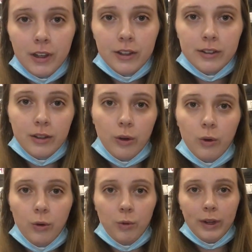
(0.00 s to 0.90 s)

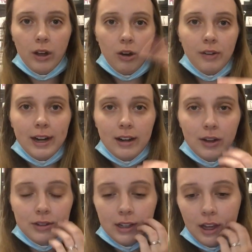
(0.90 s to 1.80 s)
So we all write it
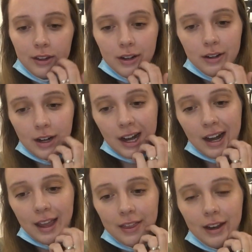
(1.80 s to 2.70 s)
out together.
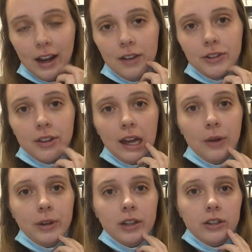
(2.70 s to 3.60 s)
And then after
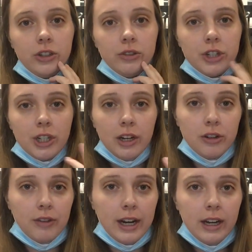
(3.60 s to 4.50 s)
that, we can do a shared
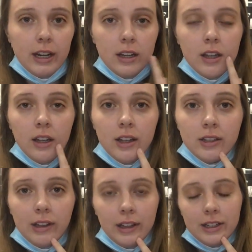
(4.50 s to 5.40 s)
reading.
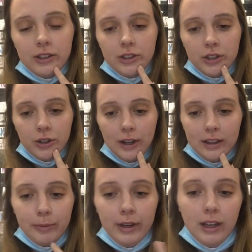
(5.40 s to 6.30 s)
So I like to do
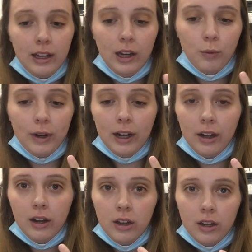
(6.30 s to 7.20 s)
at the beginning
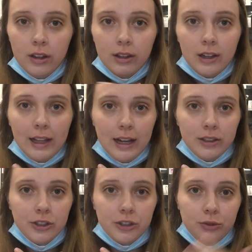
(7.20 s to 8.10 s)
where the
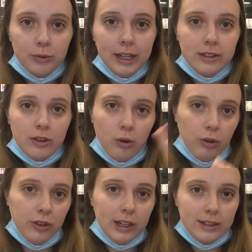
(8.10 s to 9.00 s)
class just reads the
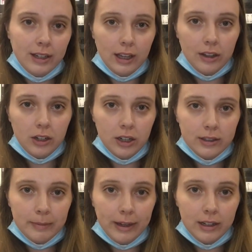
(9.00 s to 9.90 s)
whole thing together in
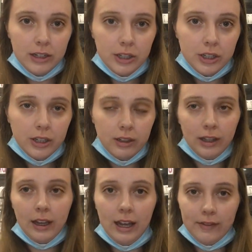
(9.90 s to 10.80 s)
Spanish.
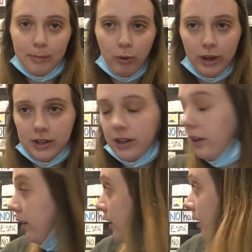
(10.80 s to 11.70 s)
Like I have a
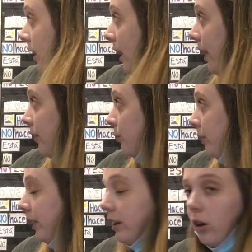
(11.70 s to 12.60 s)
pointer and
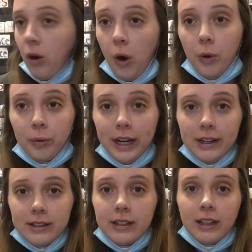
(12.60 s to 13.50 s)
we all read
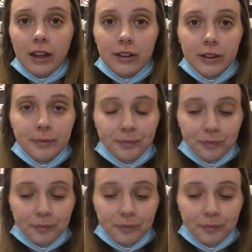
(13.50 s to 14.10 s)
it together.